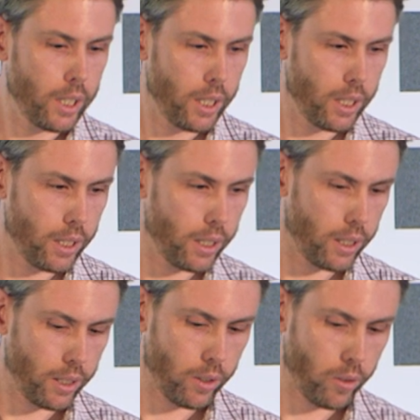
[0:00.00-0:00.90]

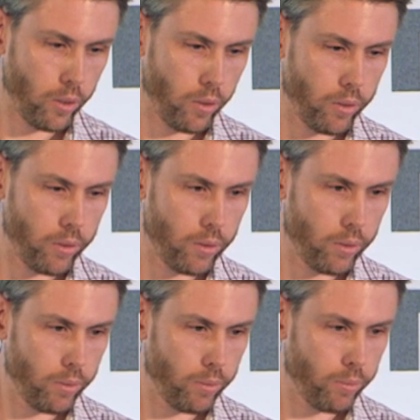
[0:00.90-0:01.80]

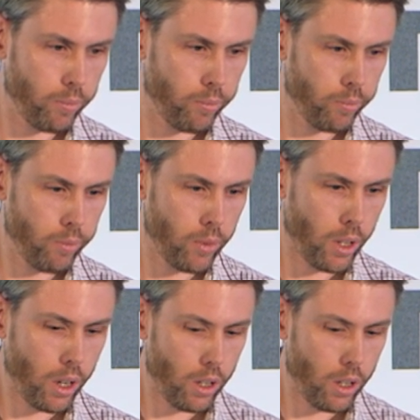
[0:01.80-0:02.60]
[no speech]